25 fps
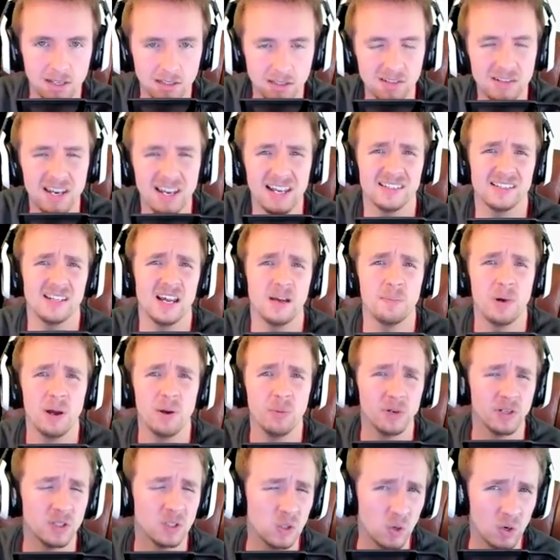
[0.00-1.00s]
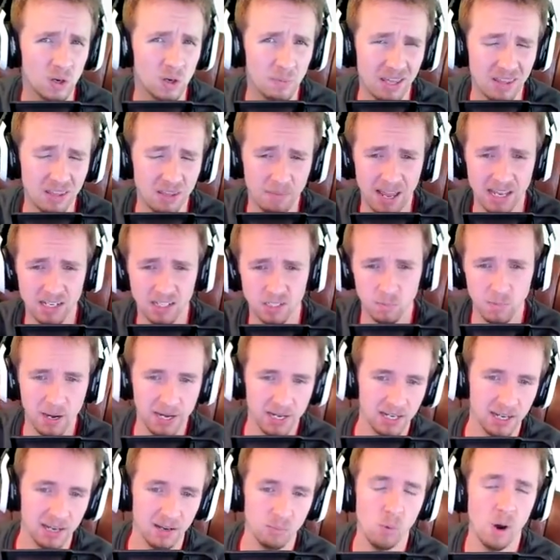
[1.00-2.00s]
So next up I want to talk about the
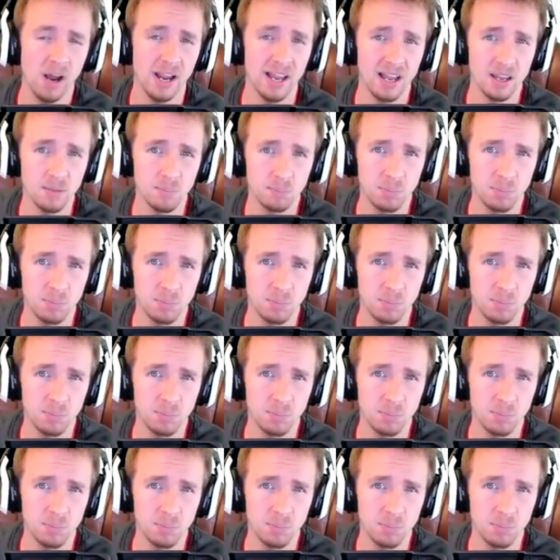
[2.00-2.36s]
matchmaker and why I